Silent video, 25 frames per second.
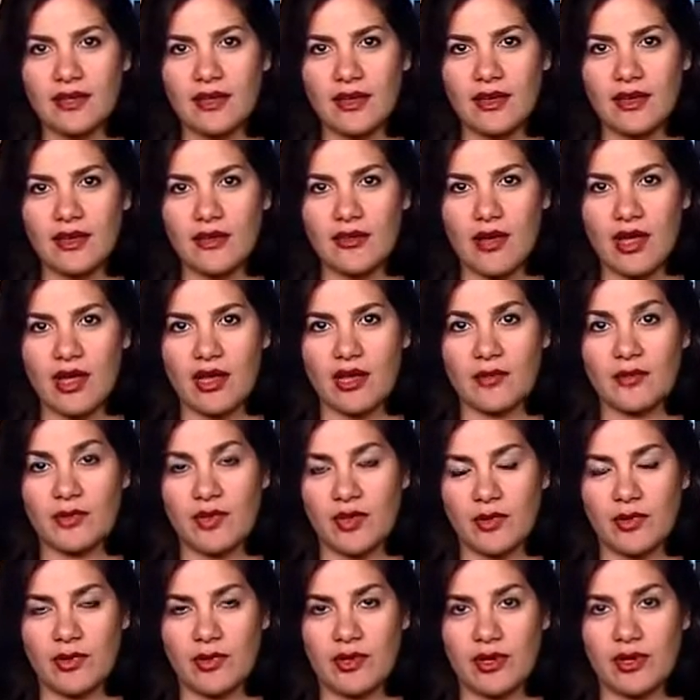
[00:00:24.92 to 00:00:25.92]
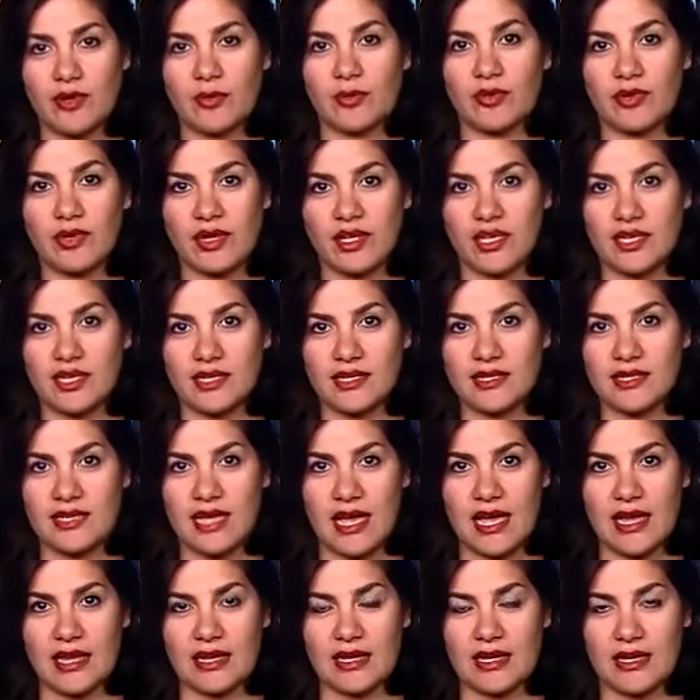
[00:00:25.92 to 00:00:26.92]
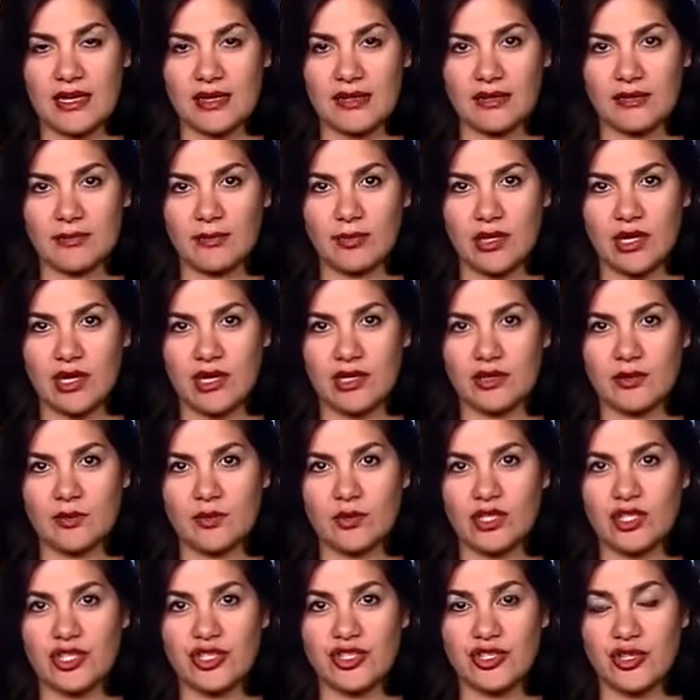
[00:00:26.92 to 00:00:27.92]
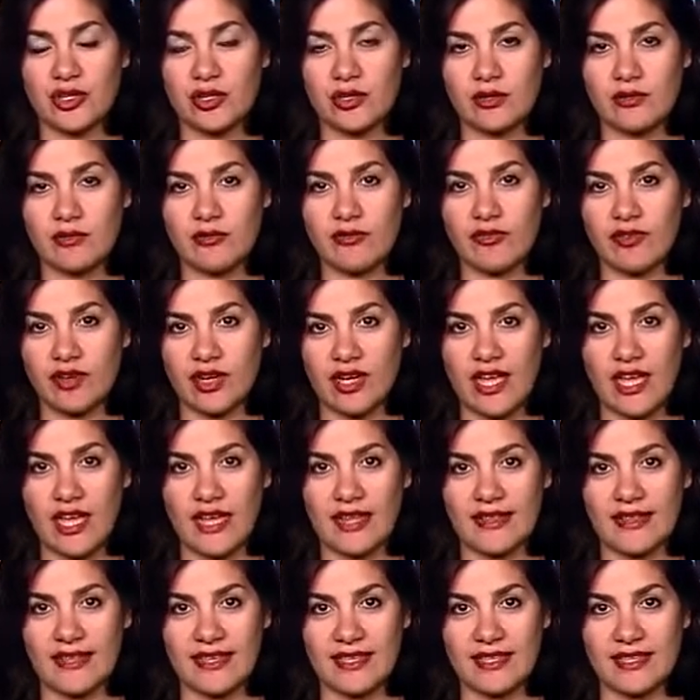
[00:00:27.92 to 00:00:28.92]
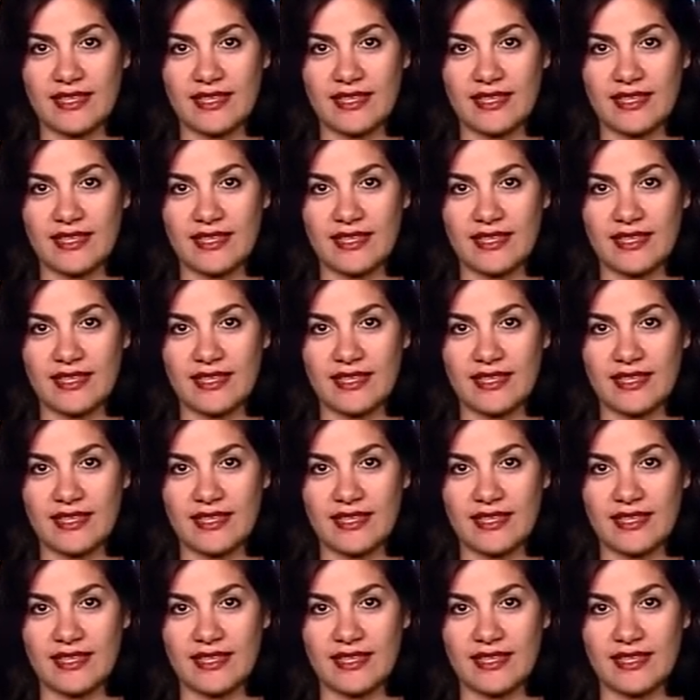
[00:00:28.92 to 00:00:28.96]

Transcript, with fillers: the Iranian people are pretty excited, but we shouldn't forget